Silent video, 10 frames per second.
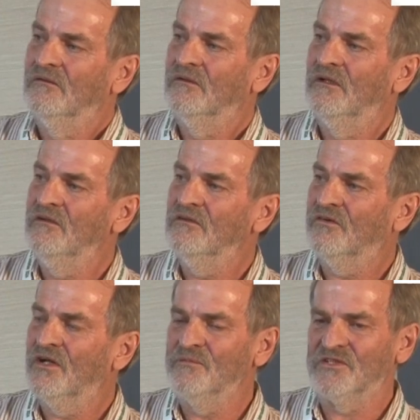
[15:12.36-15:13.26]
In the
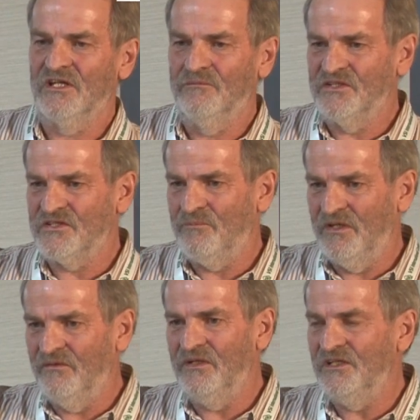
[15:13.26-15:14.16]
chromosome there's a
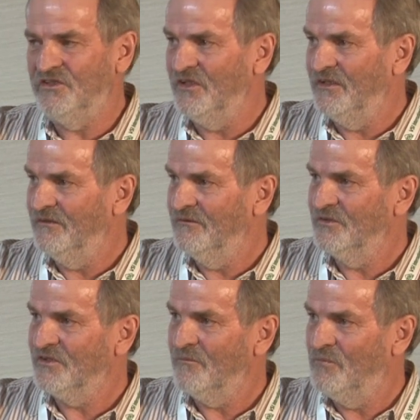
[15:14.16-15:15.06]
PRE gene
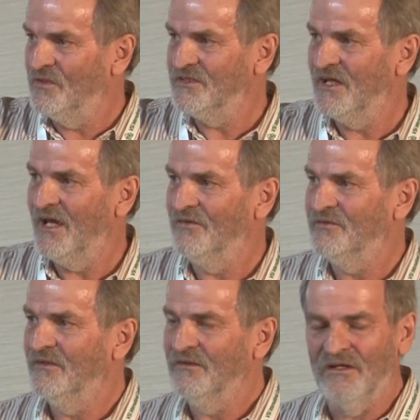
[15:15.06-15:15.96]
which I point out,
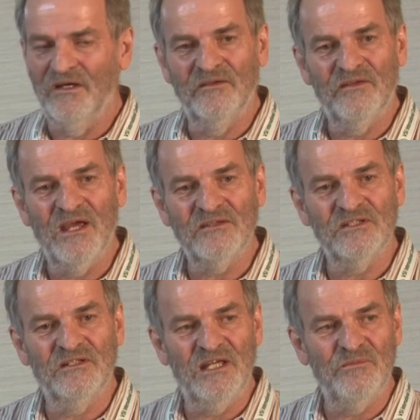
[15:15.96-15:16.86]
and that
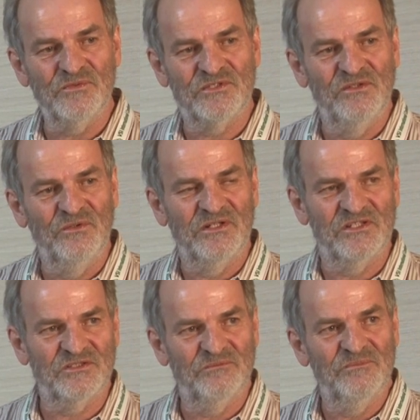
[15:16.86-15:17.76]
enables the
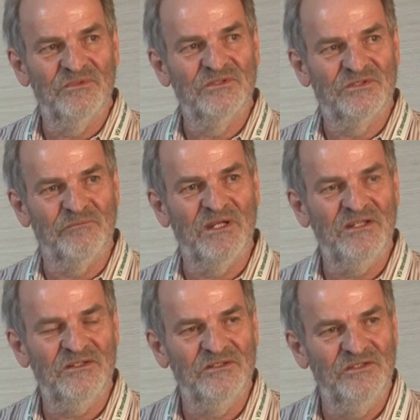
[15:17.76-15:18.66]
organism to
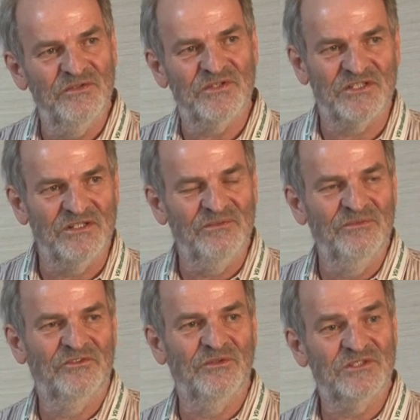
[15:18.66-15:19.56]
make uracil,
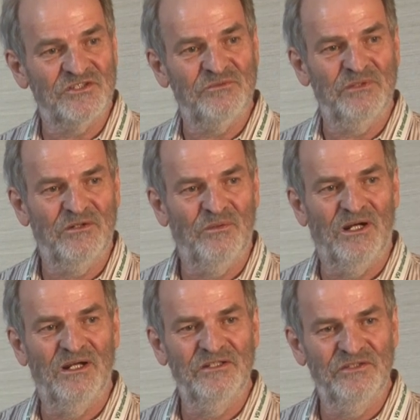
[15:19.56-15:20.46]
so it doesn't
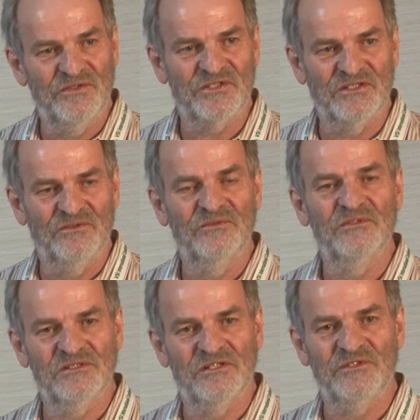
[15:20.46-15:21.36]
require uracil.
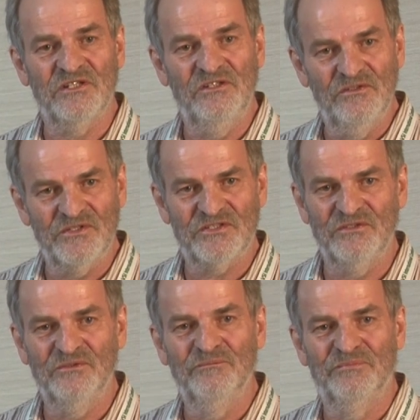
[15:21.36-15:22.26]
So it's a
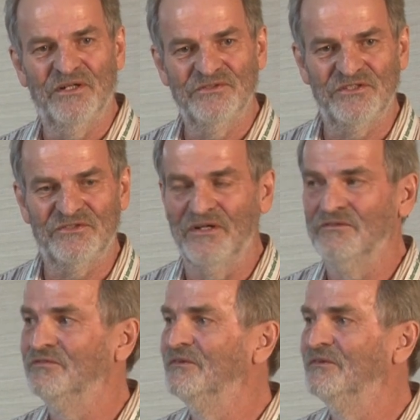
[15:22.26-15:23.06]
uracil prototroph.